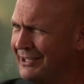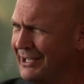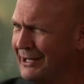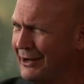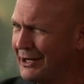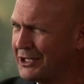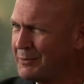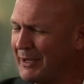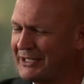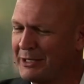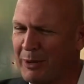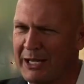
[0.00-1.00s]
in
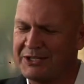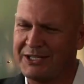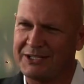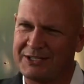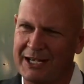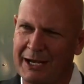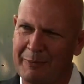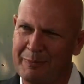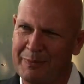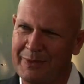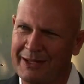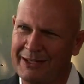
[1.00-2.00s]
unexpected places,
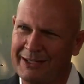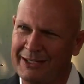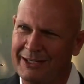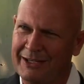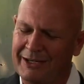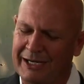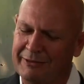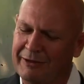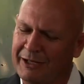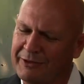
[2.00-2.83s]
I